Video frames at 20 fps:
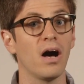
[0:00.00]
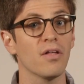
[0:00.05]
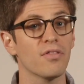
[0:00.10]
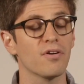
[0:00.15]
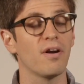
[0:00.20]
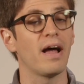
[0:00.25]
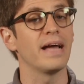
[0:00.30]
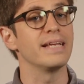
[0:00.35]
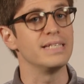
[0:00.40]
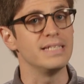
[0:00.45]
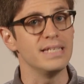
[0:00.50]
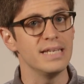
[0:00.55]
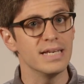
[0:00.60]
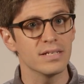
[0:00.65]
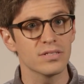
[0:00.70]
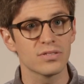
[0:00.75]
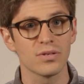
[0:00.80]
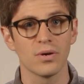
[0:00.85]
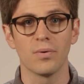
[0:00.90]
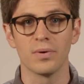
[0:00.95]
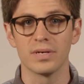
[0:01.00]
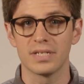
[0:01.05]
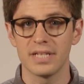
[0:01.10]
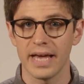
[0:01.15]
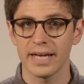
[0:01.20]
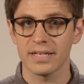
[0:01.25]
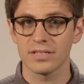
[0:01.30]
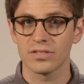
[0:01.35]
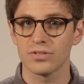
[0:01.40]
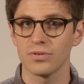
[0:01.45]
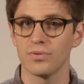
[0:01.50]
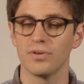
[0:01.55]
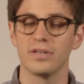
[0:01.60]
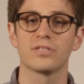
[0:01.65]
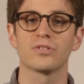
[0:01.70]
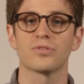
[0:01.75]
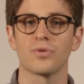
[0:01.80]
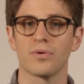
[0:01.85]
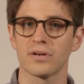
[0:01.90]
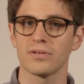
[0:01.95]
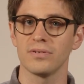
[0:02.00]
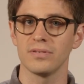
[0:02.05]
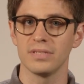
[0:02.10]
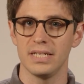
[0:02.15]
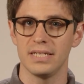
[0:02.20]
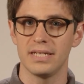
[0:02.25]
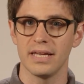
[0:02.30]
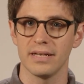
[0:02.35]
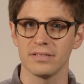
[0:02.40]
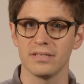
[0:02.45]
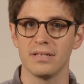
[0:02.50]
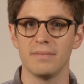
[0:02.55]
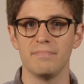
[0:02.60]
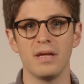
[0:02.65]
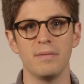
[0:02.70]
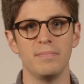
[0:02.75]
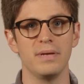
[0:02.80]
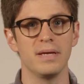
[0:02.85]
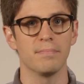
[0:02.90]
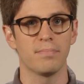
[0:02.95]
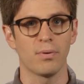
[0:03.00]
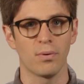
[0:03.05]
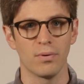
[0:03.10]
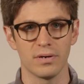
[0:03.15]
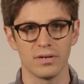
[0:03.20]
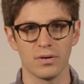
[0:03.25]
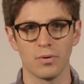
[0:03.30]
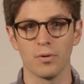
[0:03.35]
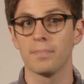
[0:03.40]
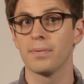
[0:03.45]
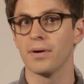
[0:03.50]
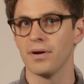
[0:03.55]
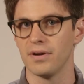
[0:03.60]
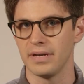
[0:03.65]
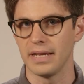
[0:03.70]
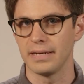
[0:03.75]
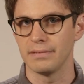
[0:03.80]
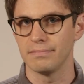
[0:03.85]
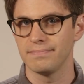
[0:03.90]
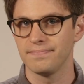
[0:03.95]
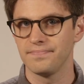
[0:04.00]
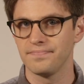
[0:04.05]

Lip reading: other ideas or texts or historical details that may be important or pertinent?